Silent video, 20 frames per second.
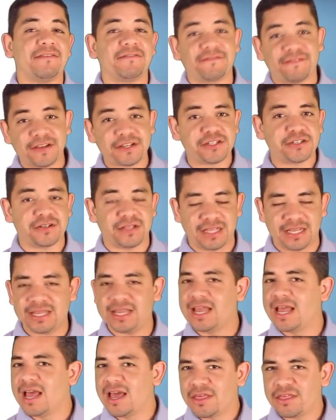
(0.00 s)

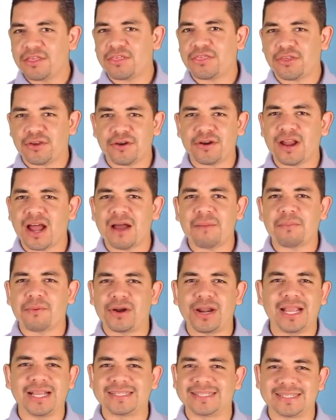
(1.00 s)
officially the third
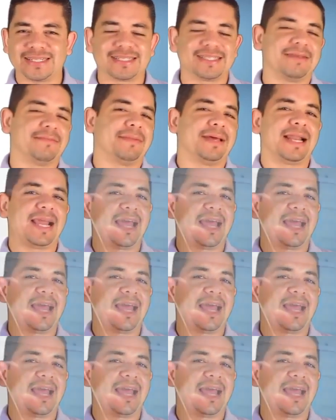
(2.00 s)
operating system.